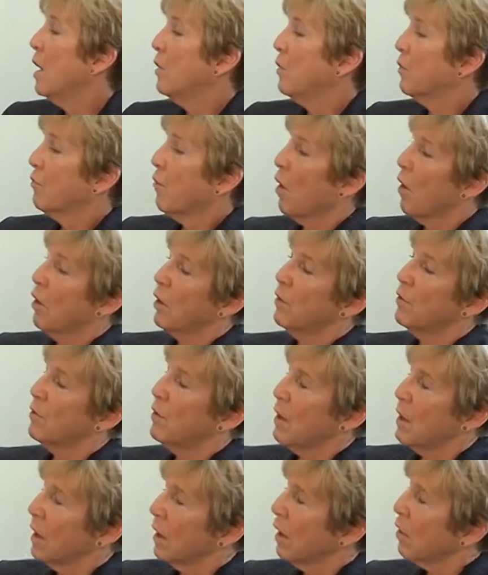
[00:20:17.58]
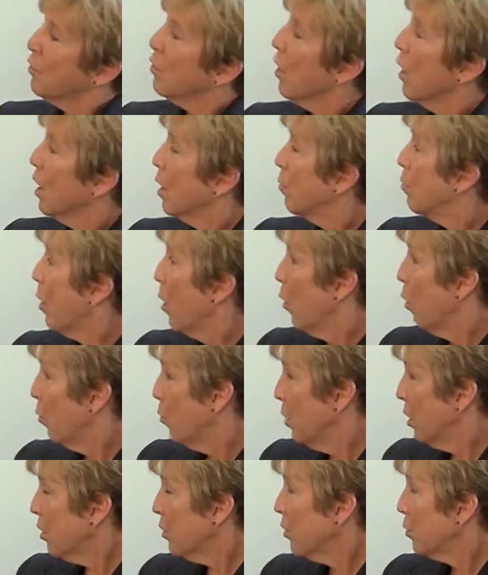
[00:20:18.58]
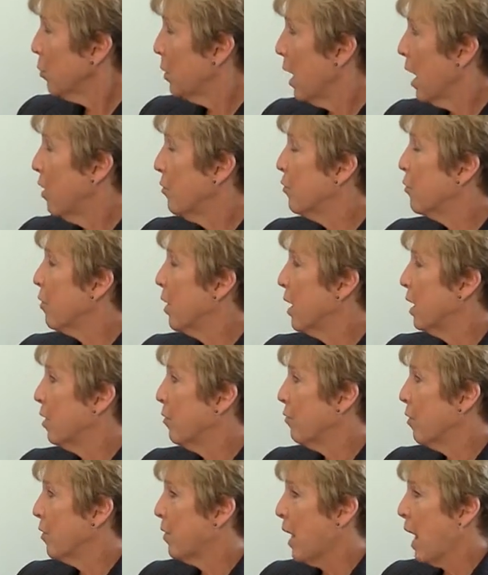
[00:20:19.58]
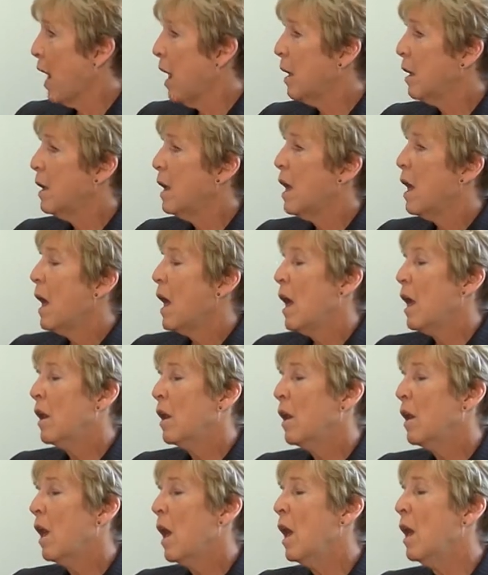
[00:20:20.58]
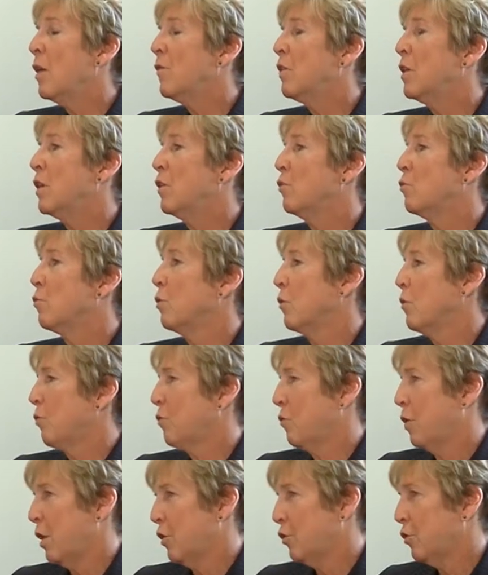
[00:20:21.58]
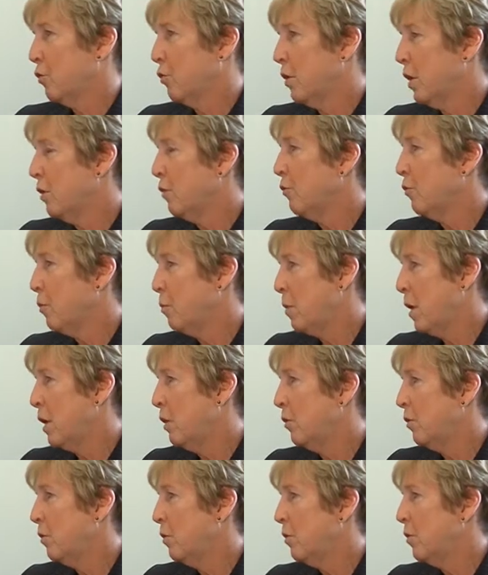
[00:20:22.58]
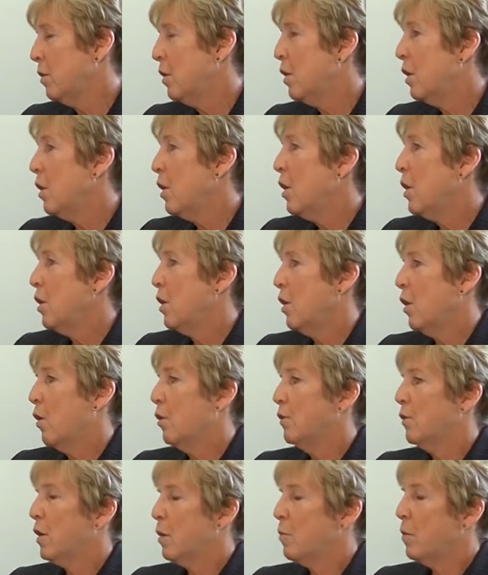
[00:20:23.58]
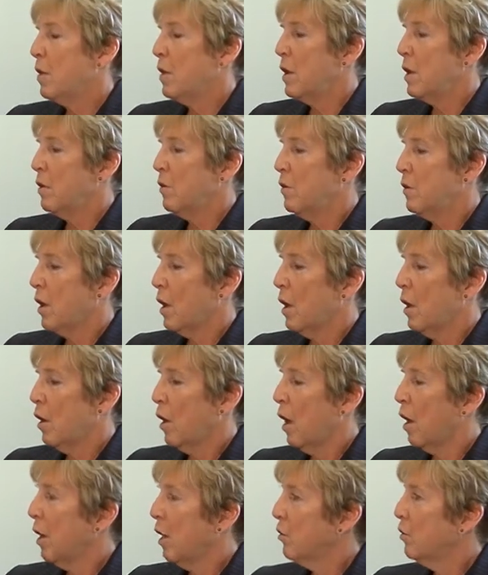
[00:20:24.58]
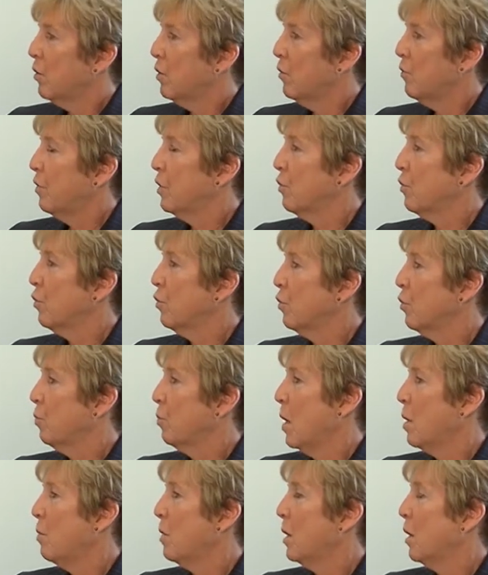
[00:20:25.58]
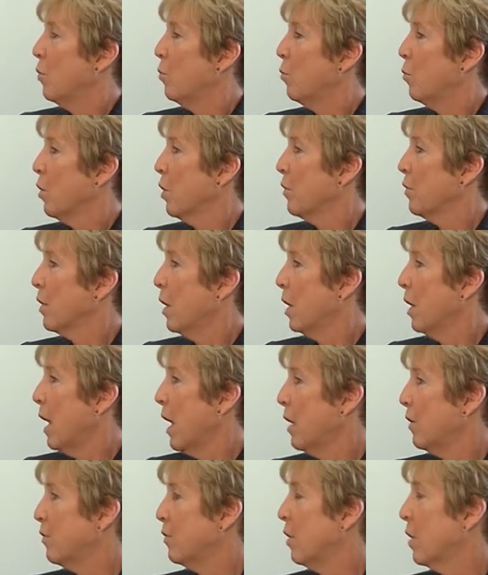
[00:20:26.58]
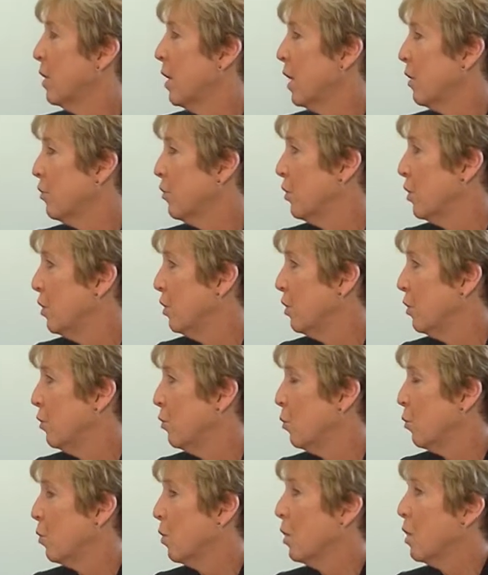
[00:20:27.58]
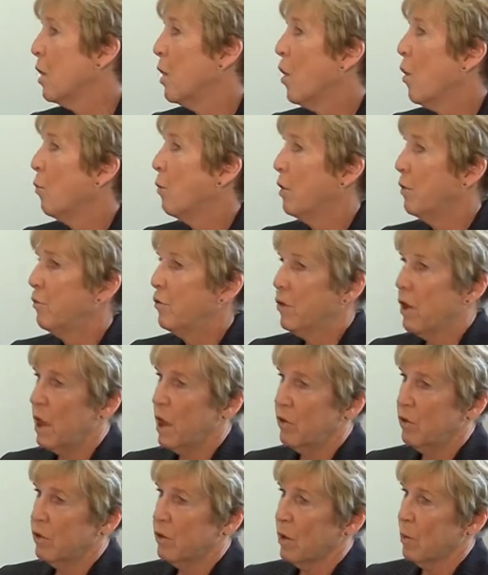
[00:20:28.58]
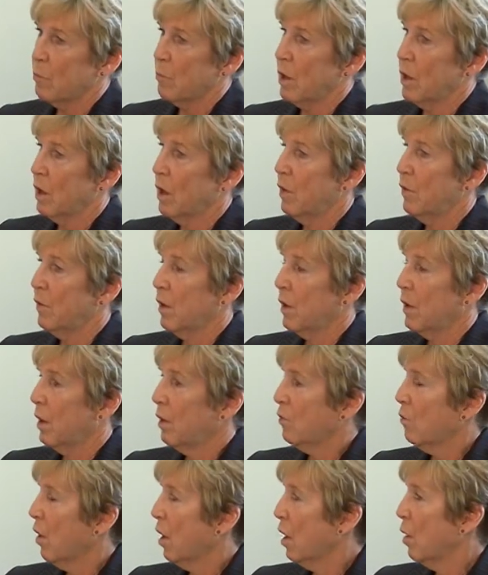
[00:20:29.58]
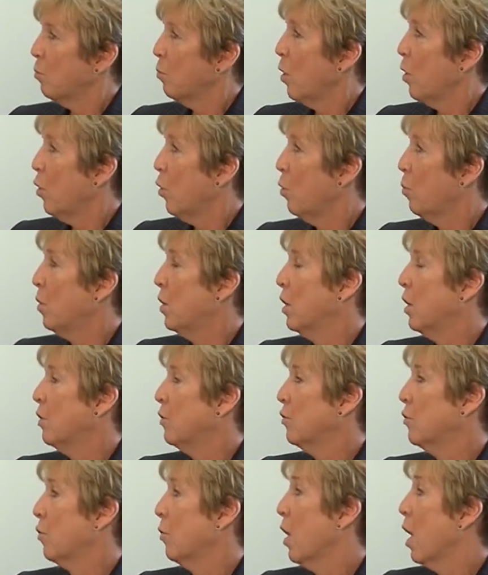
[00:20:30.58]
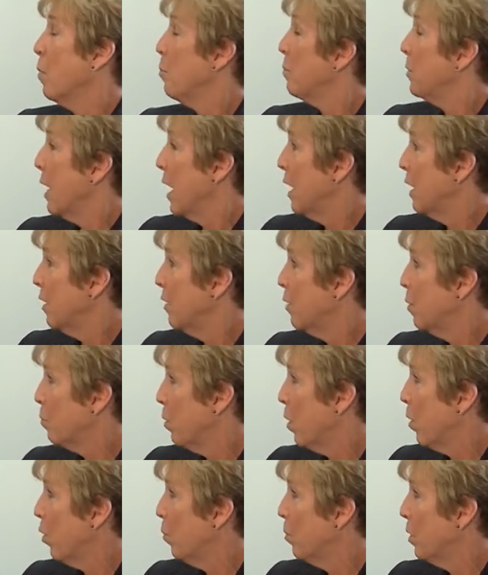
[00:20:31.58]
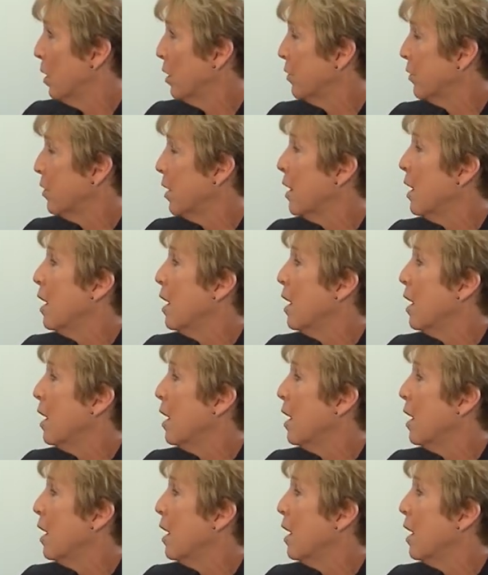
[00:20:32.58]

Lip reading: As far as the electronic poll books, we have training for that. And a lot of it is refresher information. You know, some of these election officials maybe didn't work the last election, or we've changed something in the electronic poll books or updated the poll books.